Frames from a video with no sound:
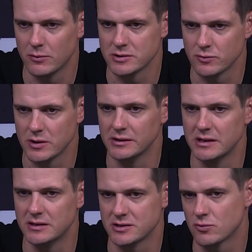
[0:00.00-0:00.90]
was
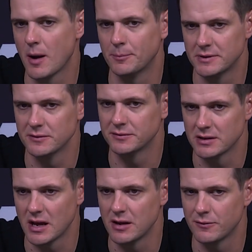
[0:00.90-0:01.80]
really disruptive
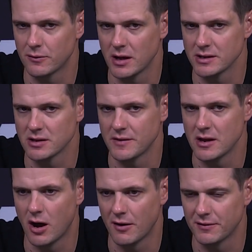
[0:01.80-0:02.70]
tonight for us on the
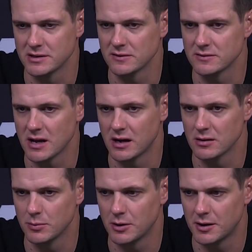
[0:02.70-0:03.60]
offensive side of
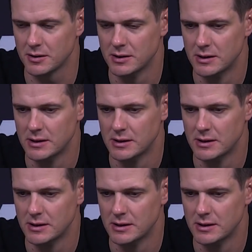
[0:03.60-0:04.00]
the ball.